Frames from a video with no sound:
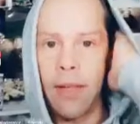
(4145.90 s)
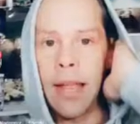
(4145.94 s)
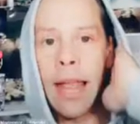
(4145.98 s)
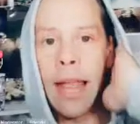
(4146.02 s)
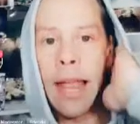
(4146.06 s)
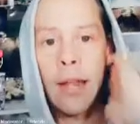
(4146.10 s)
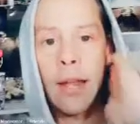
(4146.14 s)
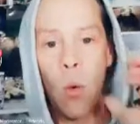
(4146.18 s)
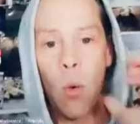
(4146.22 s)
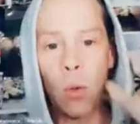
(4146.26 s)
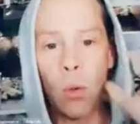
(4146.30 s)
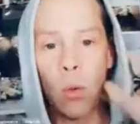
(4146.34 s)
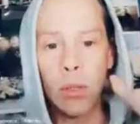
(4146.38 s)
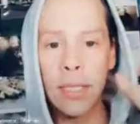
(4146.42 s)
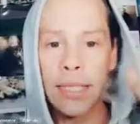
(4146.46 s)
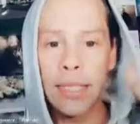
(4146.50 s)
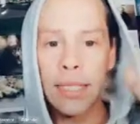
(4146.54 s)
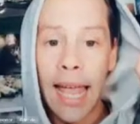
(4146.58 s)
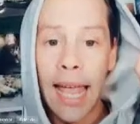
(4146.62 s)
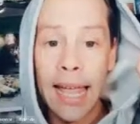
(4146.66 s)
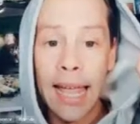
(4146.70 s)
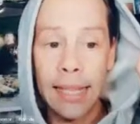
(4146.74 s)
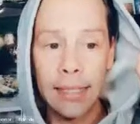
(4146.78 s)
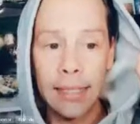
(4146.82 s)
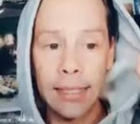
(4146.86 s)
at all
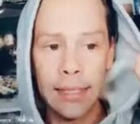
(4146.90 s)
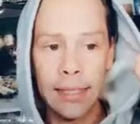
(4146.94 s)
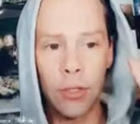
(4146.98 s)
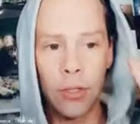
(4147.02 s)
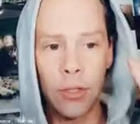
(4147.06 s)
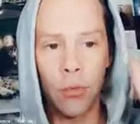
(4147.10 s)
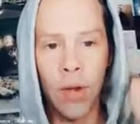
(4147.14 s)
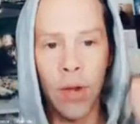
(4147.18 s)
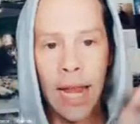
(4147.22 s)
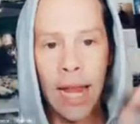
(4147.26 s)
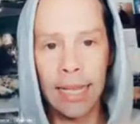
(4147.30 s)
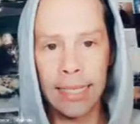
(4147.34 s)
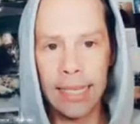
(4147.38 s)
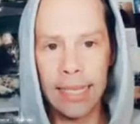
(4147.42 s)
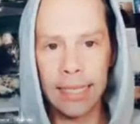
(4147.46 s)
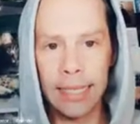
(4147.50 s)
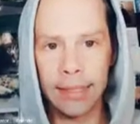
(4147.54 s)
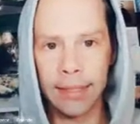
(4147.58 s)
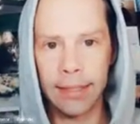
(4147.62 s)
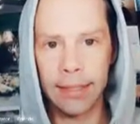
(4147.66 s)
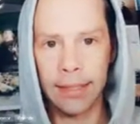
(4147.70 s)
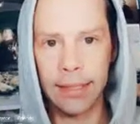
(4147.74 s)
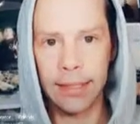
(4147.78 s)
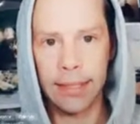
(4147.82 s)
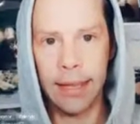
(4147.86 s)
scales, reality is
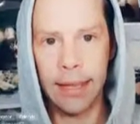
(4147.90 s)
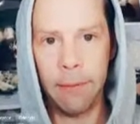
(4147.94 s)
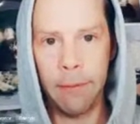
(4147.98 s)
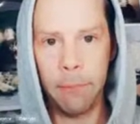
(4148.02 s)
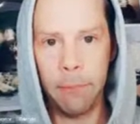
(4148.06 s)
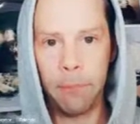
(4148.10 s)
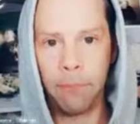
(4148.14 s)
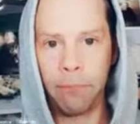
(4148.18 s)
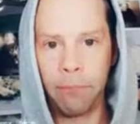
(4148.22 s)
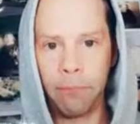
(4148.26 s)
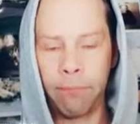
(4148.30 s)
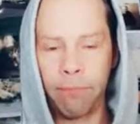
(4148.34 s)
the same.